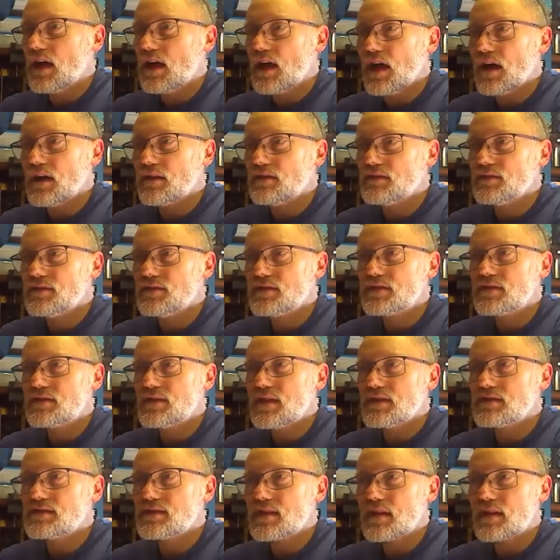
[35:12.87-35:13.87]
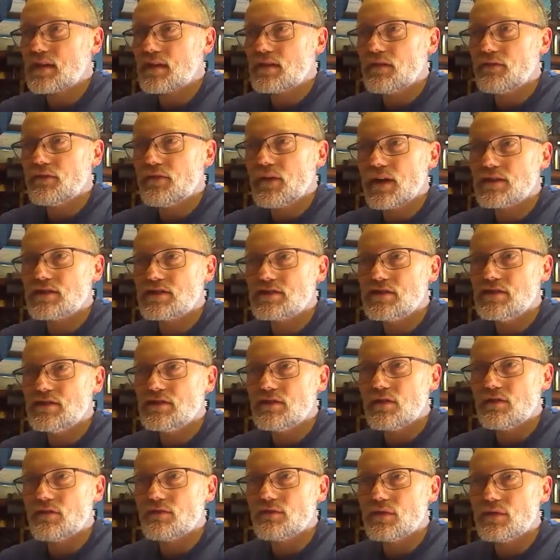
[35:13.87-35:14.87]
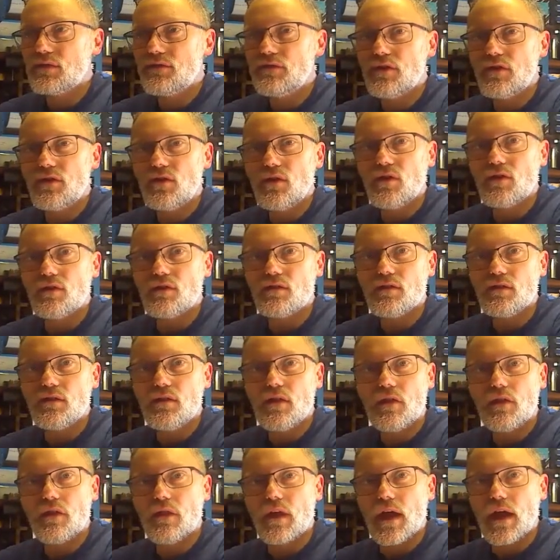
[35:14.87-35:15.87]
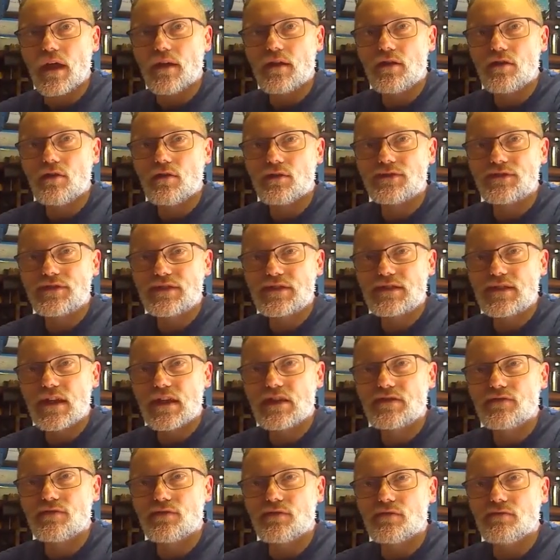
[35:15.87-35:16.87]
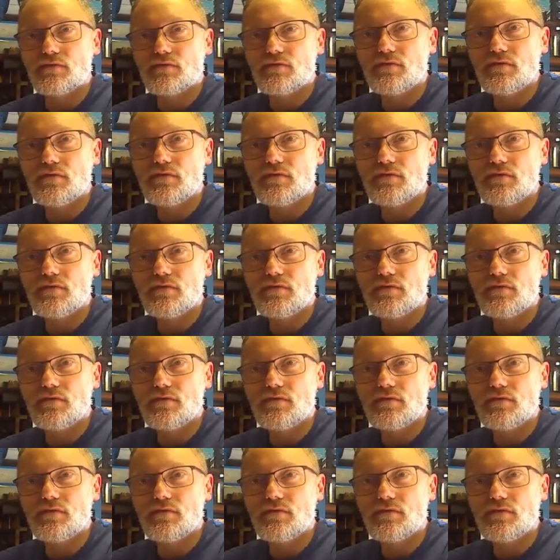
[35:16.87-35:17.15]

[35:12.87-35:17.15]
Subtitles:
And there's that kind of attitude of, well, if you're not there, you're not successful.